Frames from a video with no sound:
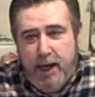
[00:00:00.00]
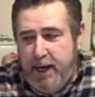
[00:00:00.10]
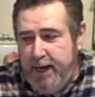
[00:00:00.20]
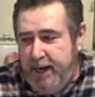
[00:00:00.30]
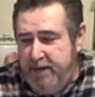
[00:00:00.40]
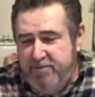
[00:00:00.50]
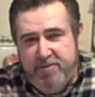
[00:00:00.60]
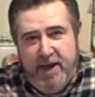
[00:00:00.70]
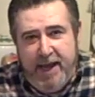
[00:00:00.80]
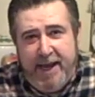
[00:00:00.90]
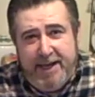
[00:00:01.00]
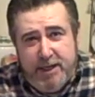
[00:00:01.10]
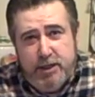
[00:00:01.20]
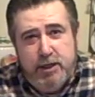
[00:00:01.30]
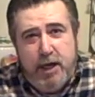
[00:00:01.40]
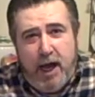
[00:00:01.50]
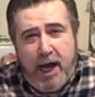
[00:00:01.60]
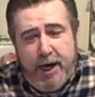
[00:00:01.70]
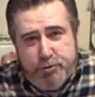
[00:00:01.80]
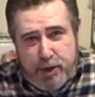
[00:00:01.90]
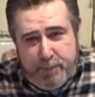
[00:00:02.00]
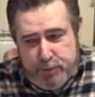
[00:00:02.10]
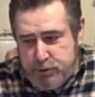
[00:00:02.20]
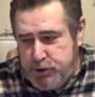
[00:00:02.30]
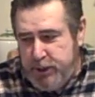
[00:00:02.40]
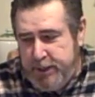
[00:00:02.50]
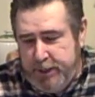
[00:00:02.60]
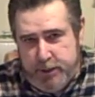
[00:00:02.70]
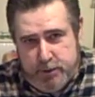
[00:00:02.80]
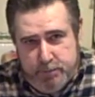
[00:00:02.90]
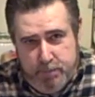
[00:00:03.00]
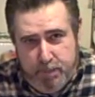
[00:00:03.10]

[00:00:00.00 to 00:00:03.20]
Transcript: I have 8 eyedroppers in here.